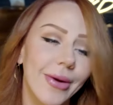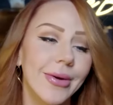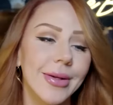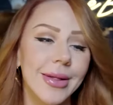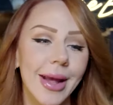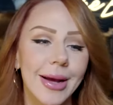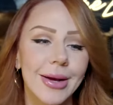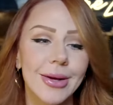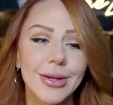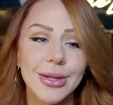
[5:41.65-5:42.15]

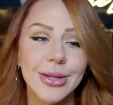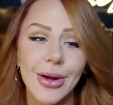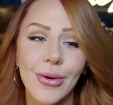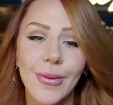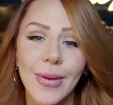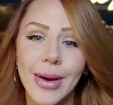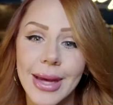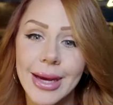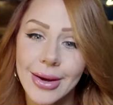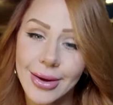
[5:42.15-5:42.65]
okay
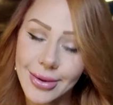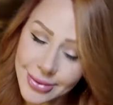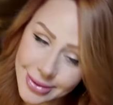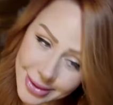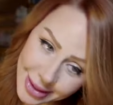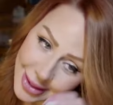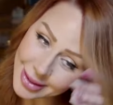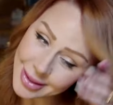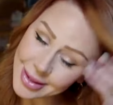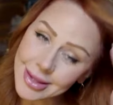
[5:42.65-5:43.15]
so he
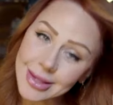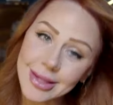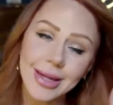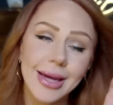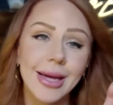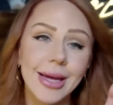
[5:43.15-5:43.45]
goes like this